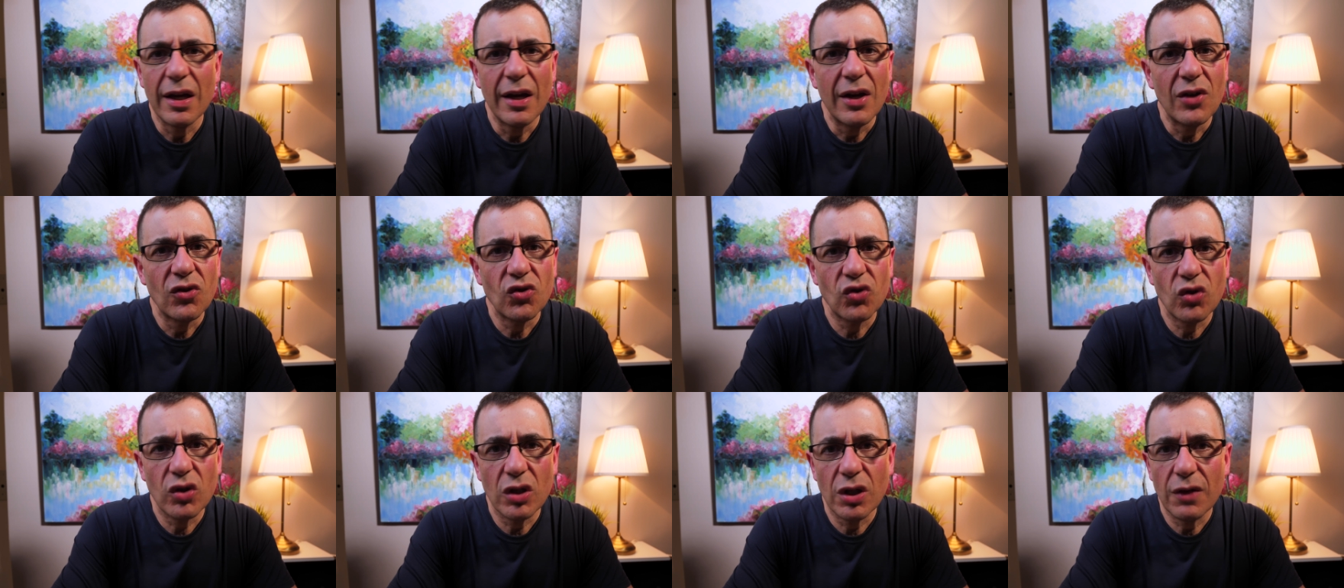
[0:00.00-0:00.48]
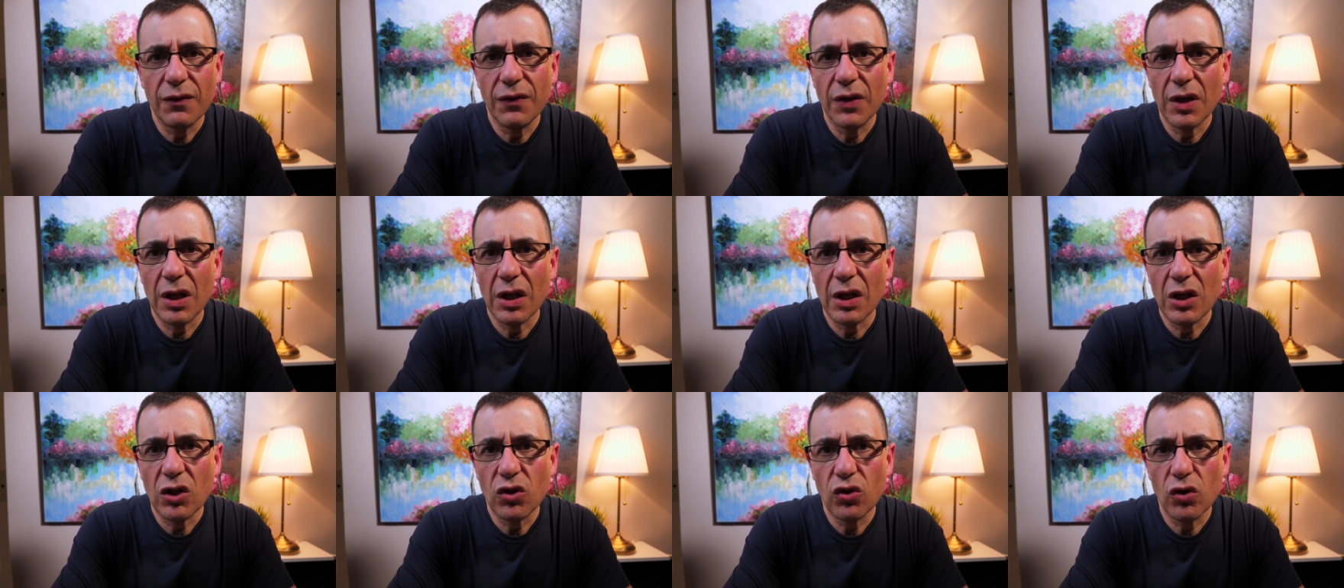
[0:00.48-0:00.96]

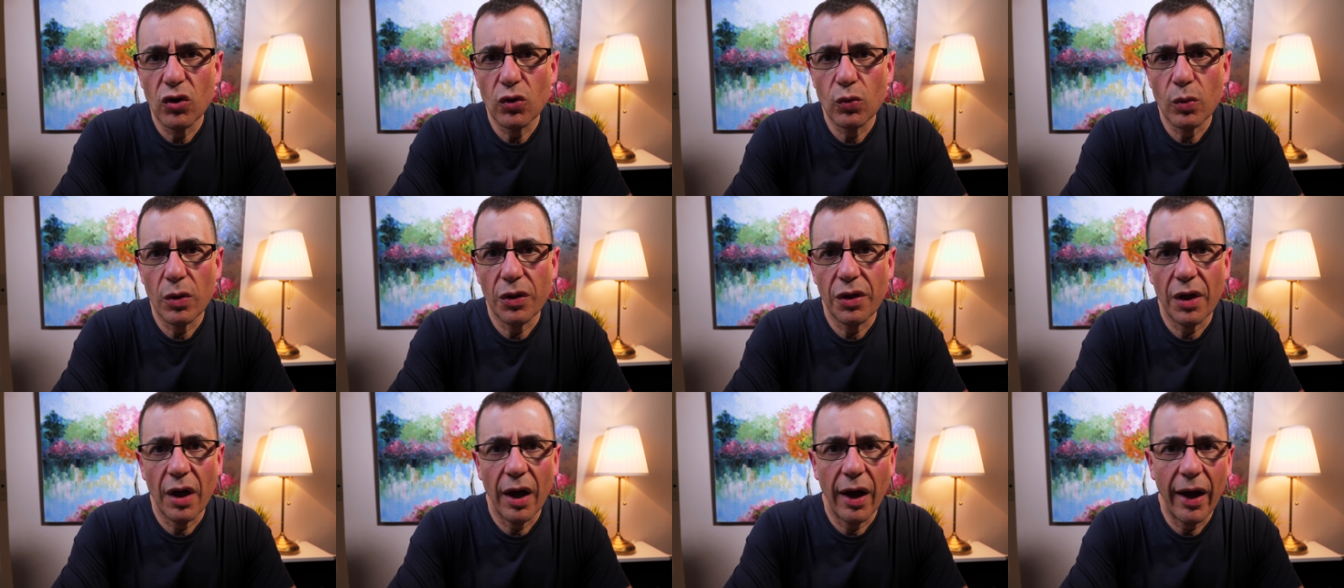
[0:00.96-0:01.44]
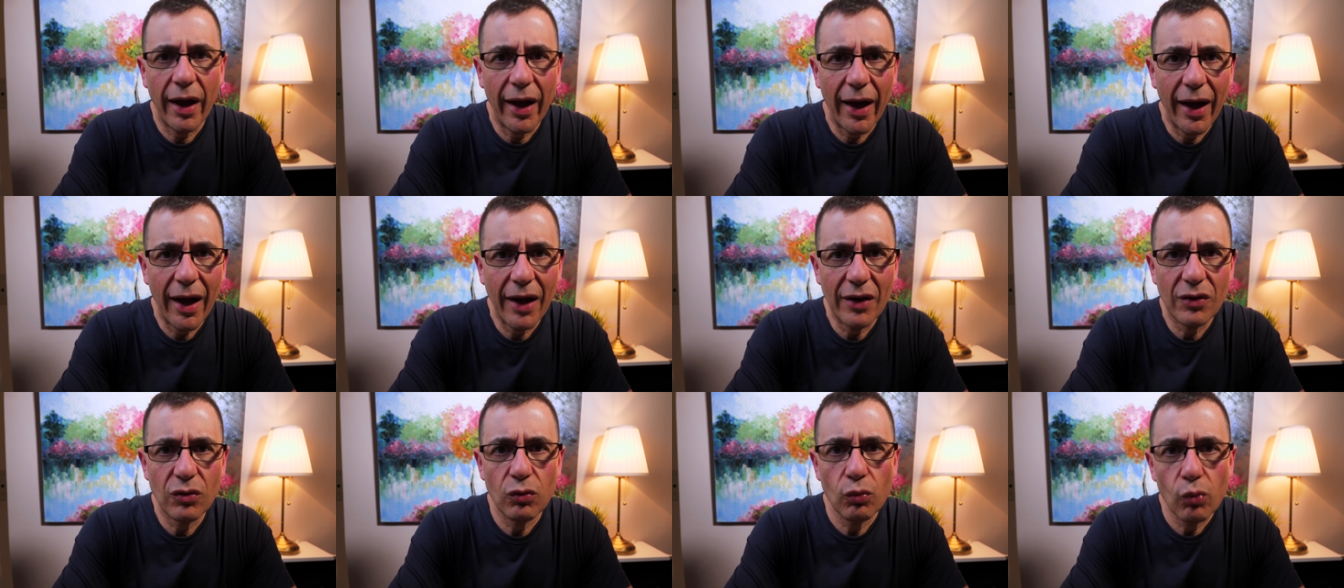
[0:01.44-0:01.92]
significant issues with the
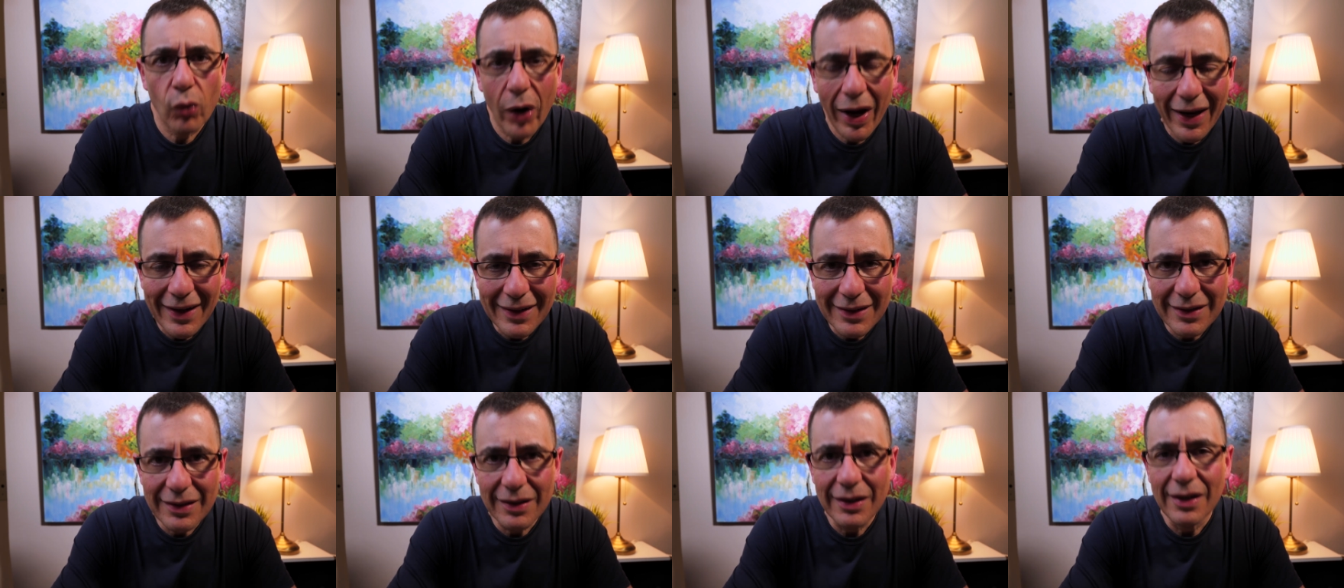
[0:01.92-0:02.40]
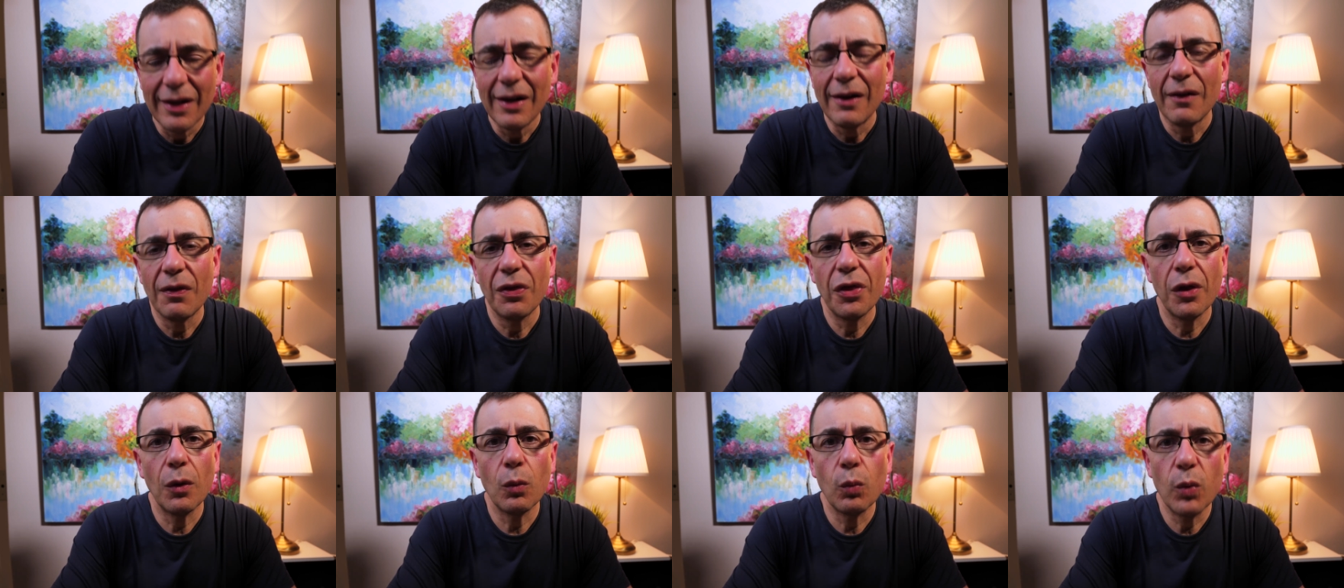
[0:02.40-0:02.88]
heart rate,
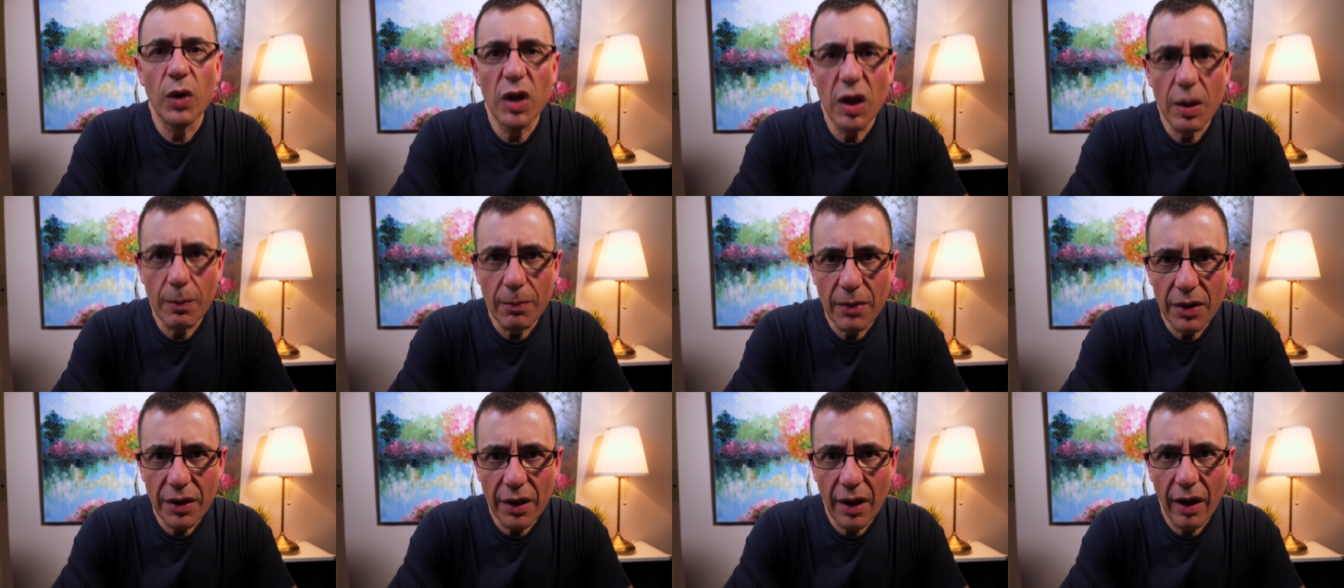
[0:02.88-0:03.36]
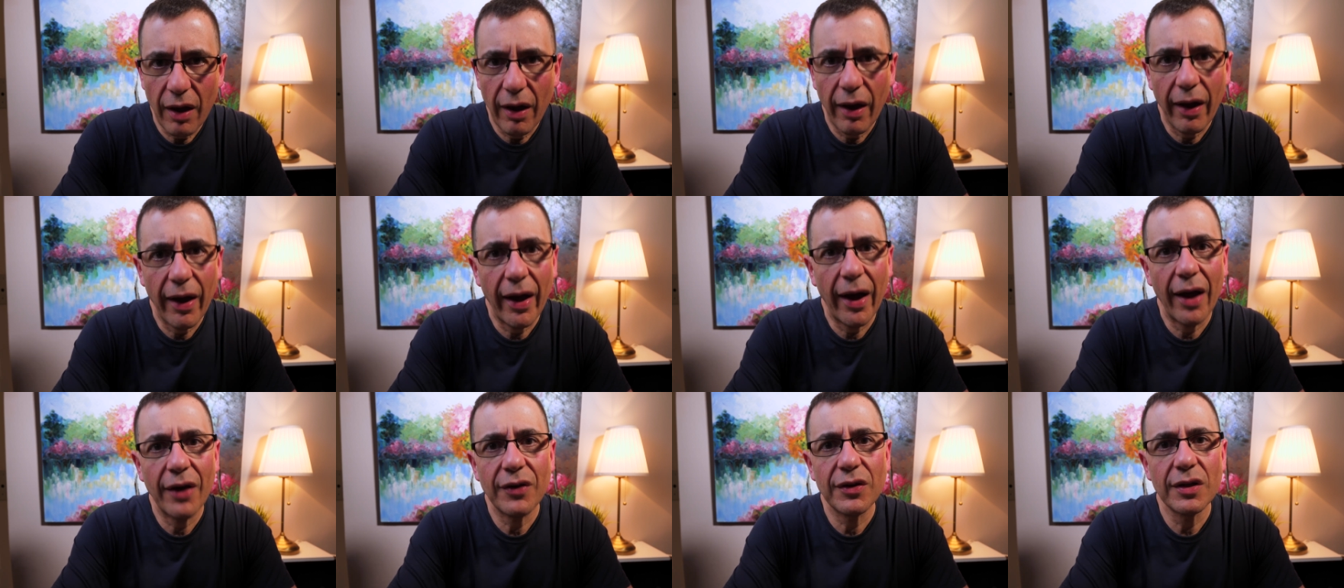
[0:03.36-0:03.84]
the rhythm of the
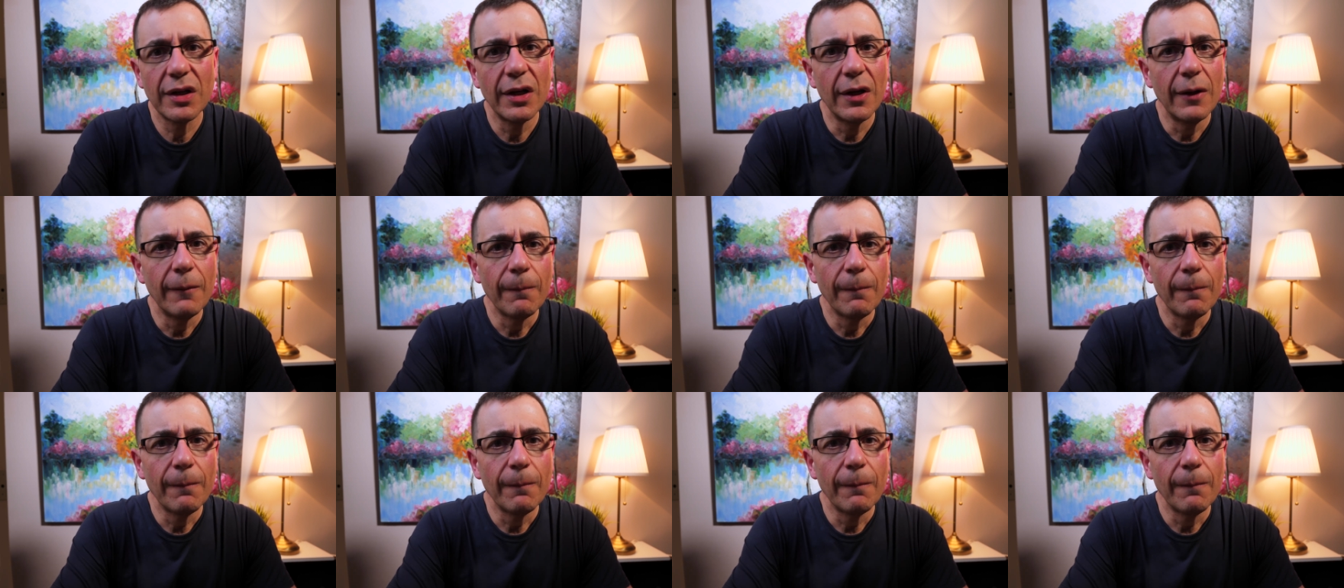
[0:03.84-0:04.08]
heart,